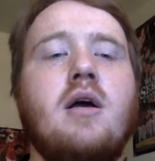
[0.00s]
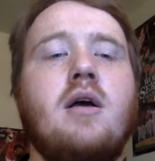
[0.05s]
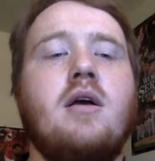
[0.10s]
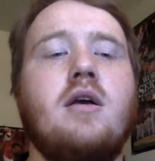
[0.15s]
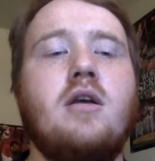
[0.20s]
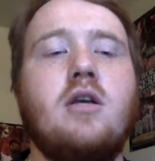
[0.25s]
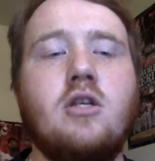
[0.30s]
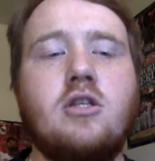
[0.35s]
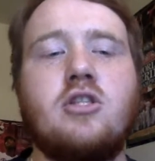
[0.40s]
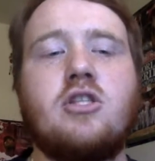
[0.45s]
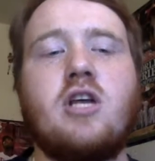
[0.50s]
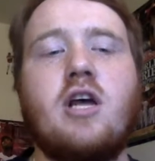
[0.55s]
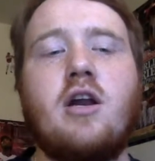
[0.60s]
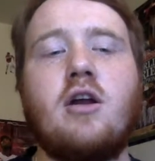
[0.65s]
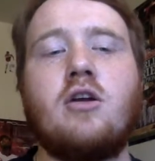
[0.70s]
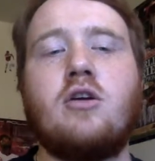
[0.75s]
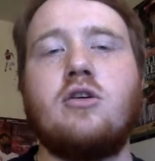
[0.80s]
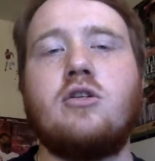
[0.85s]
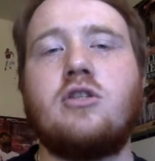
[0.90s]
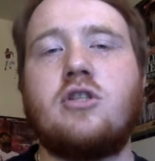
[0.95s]
He's set
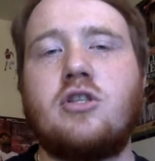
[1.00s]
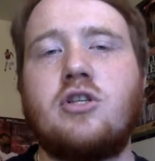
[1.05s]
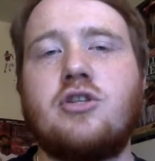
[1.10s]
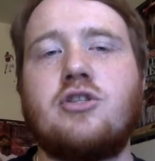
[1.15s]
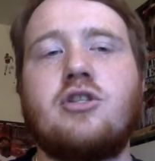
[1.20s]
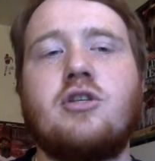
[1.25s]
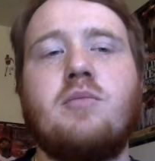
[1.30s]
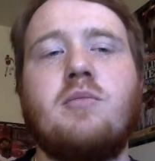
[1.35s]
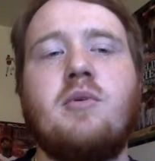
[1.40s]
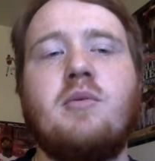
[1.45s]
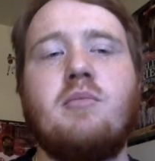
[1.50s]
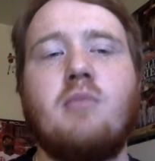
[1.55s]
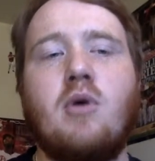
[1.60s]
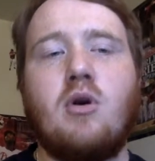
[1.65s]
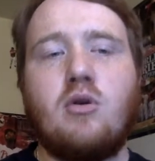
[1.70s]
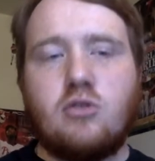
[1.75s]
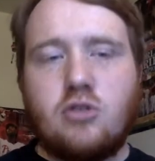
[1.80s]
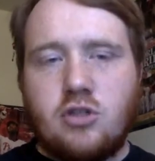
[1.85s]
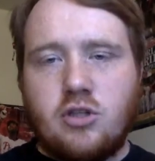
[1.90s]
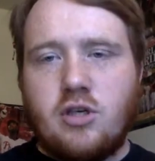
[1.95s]
a good system in
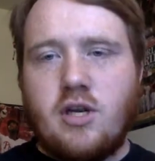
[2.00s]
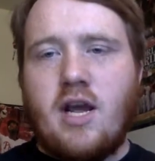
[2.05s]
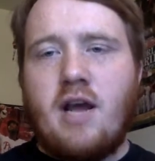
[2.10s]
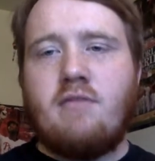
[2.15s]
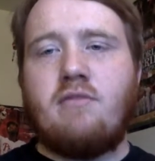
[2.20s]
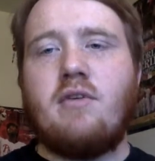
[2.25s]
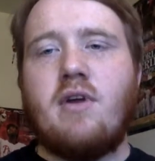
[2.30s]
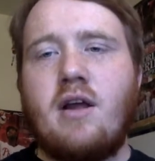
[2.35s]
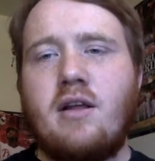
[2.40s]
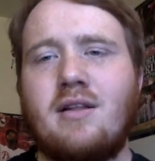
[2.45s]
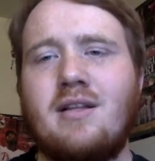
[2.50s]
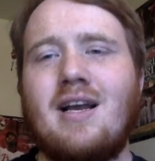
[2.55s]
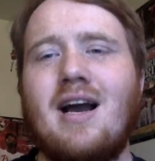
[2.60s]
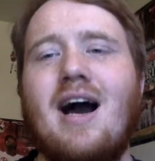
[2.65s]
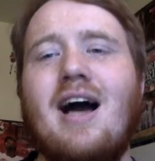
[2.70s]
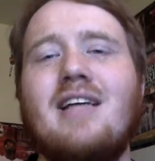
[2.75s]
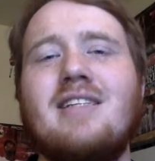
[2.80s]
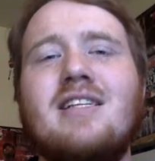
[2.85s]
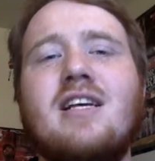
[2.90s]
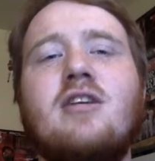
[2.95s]
motion.
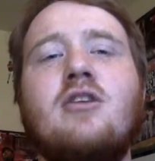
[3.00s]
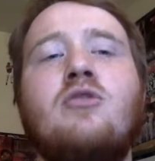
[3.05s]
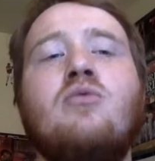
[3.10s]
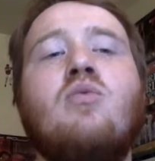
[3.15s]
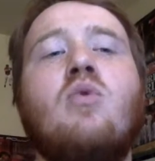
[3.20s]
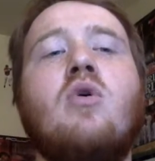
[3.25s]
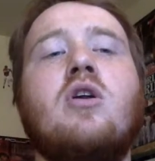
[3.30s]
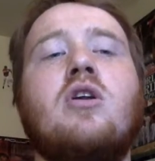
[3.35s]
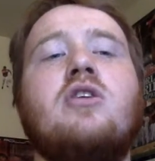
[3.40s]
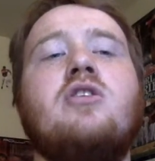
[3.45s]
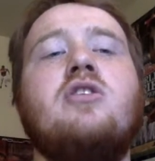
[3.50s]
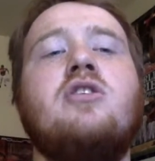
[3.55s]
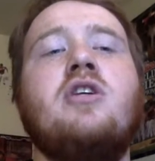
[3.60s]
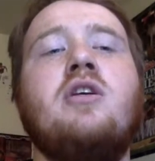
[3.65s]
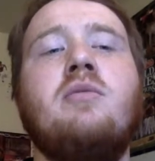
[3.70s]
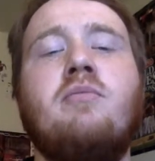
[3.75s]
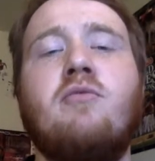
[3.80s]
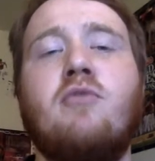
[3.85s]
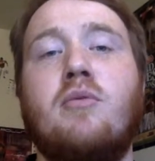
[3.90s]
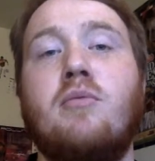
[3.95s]
Guys that you want to see
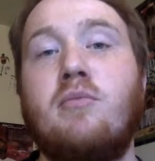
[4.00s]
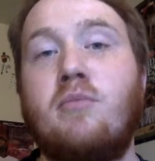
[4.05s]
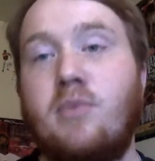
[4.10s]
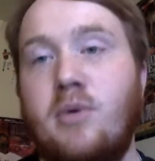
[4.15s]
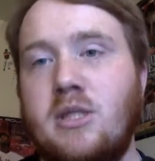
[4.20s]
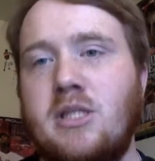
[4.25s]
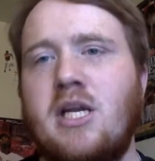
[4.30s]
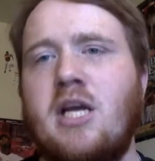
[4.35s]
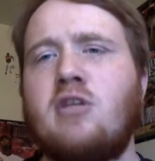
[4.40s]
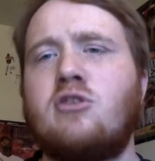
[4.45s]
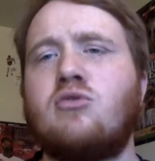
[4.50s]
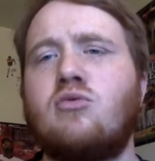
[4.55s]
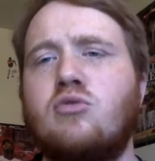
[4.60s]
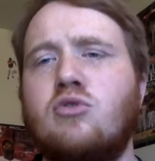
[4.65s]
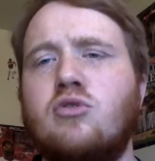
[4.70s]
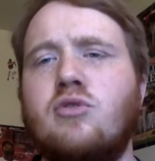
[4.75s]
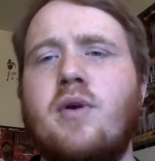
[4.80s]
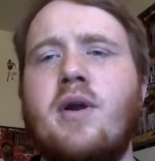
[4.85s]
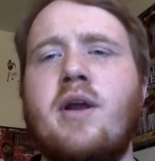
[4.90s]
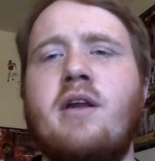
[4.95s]
for potential
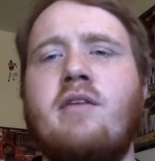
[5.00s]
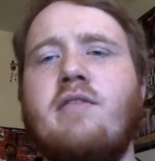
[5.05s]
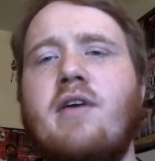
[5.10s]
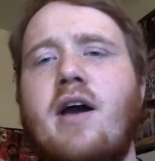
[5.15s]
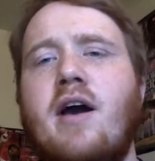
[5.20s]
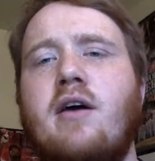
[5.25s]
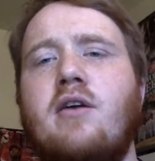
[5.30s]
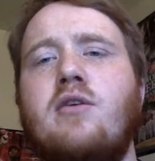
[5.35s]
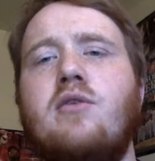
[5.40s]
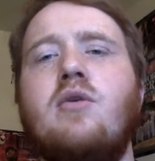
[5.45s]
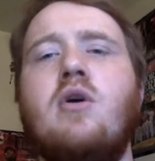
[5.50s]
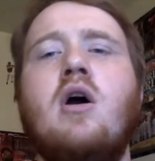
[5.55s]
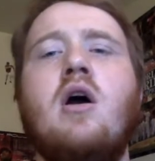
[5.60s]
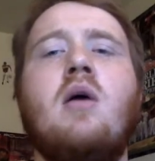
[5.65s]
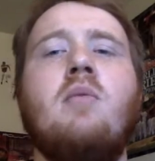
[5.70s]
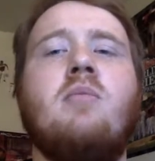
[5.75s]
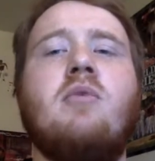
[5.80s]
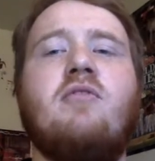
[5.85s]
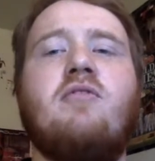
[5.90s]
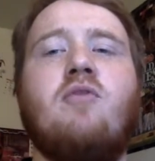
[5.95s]
trade value
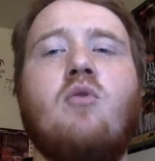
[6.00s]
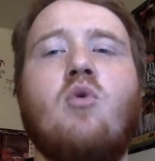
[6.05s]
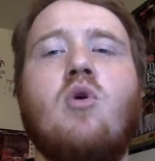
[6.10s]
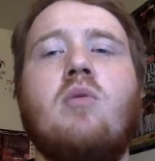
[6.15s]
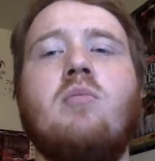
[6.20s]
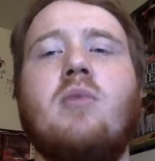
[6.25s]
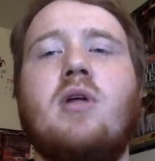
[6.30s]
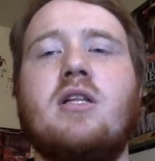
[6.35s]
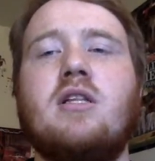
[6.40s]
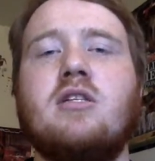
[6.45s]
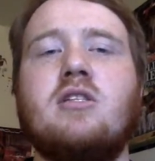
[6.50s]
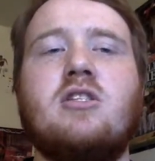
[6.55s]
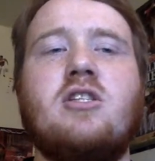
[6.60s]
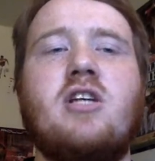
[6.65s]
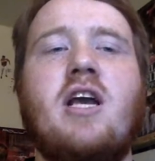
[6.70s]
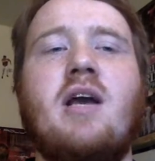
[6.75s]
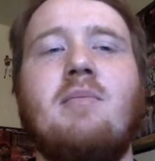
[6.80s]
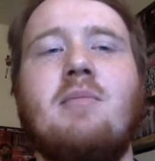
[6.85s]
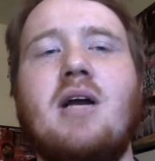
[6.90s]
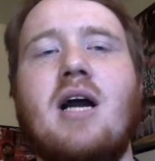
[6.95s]
perform, like the
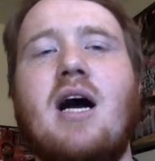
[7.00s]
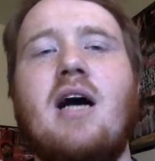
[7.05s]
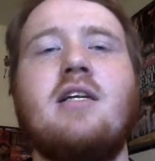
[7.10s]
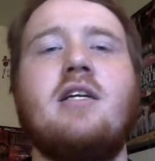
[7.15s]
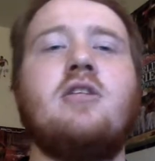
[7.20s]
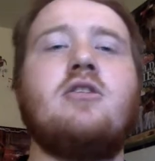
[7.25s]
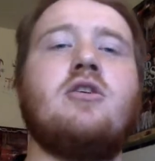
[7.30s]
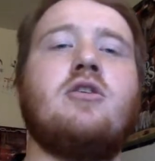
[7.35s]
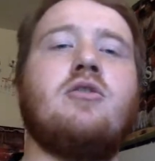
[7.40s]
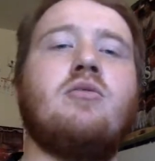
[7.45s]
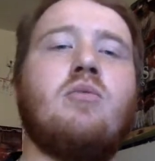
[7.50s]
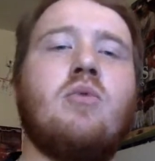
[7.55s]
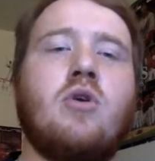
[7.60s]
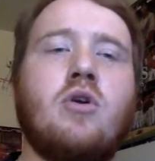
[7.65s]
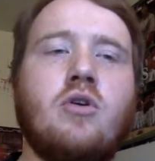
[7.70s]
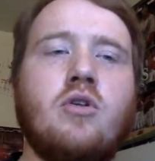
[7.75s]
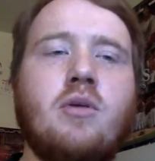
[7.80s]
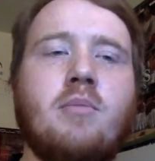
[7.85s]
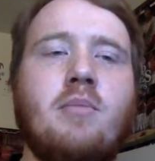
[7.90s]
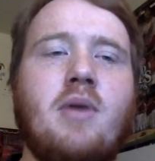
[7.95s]
Sam Gagners of the
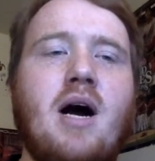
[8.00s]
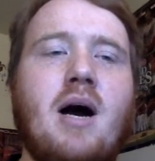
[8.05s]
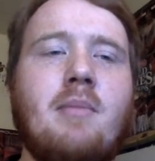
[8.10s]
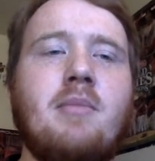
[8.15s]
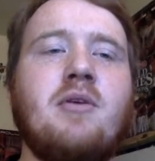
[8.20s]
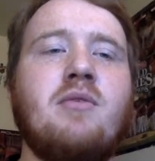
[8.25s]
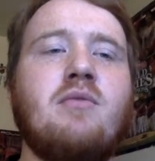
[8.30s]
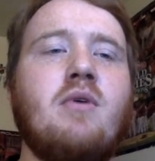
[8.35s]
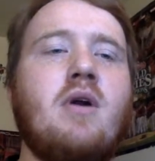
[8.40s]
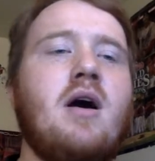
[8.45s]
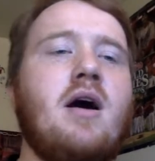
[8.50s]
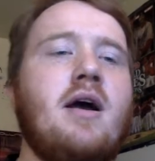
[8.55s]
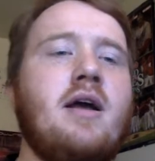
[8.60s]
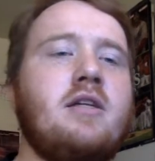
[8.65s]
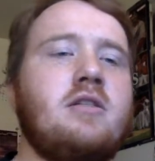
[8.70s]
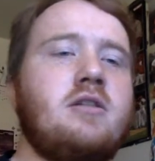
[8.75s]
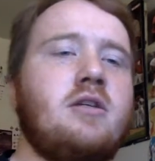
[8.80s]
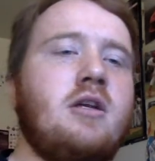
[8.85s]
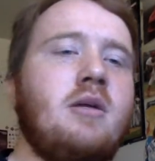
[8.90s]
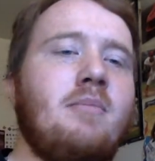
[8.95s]
world, the Bobby
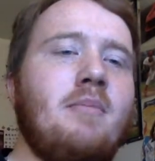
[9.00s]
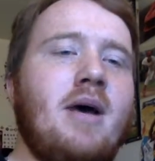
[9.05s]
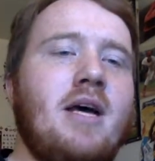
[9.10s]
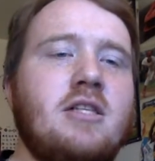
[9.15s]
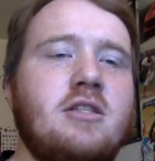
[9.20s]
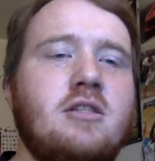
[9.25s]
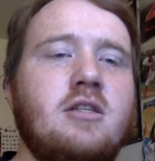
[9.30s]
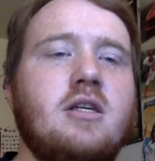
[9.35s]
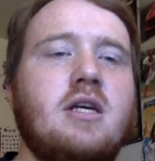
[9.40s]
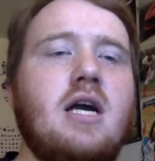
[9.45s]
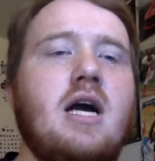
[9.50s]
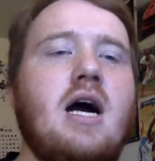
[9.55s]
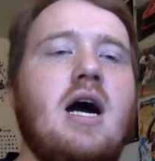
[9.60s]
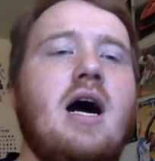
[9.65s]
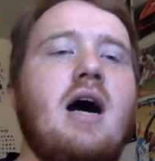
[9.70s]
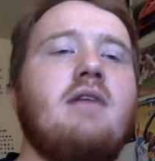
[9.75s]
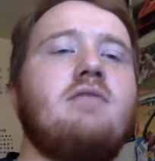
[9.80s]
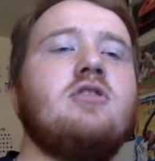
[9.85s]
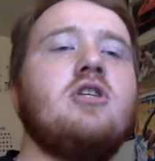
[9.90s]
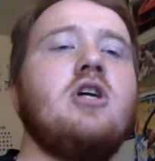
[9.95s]
Ryans, the
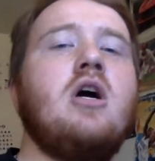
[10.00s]
Mezhnikov.